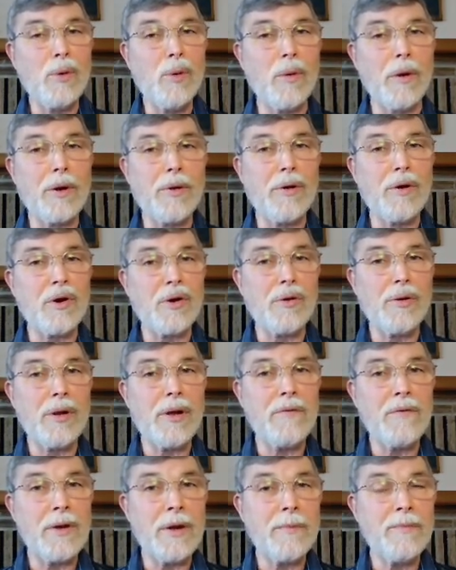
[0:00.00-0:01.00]
who were critical
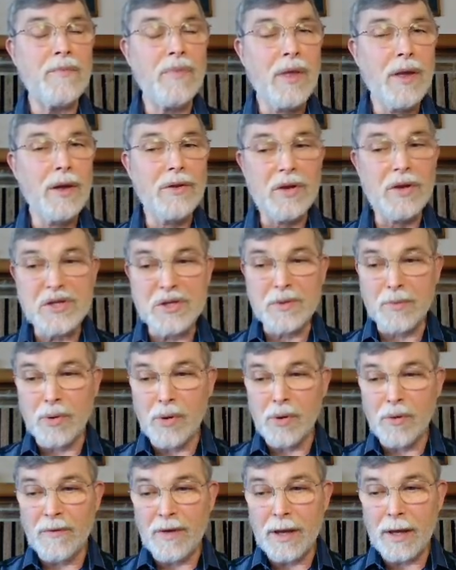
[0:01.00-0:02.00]
of him,
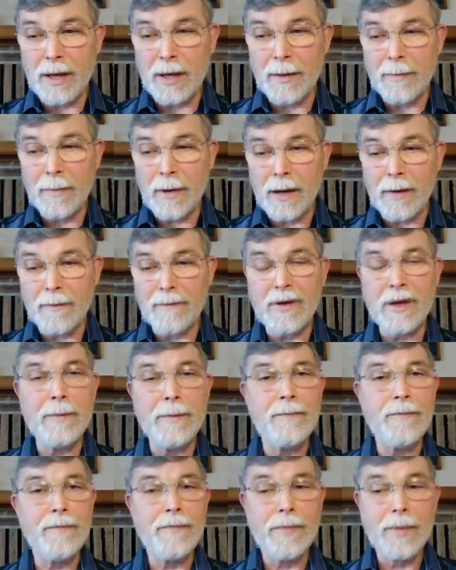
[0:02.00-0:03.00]
disapproving him of
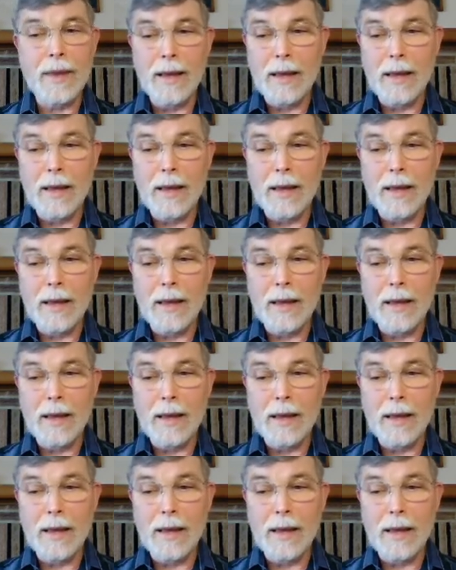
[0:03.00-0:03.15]
him,